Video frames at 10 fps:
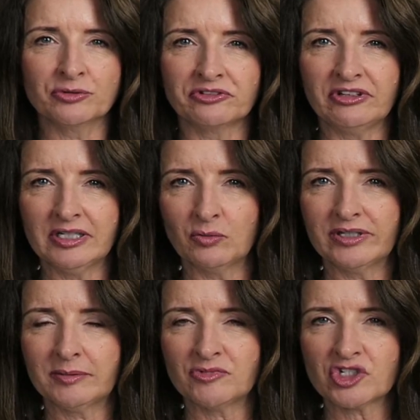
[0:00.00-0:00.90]
You'll see it
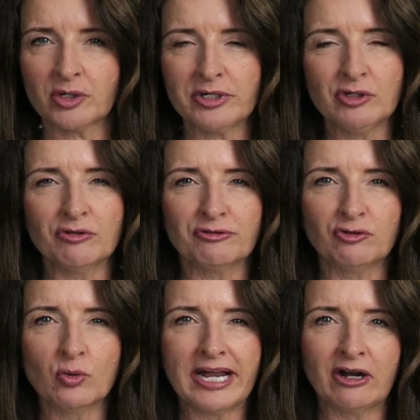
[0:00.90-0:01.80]
when I'm showing you the
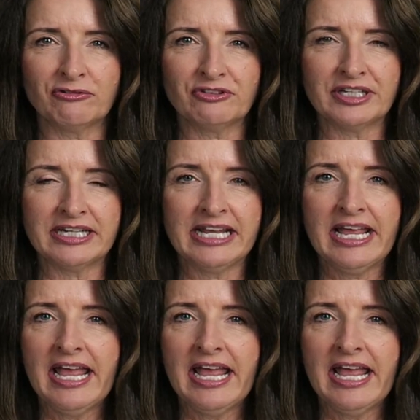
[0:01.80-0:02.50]
full outfit.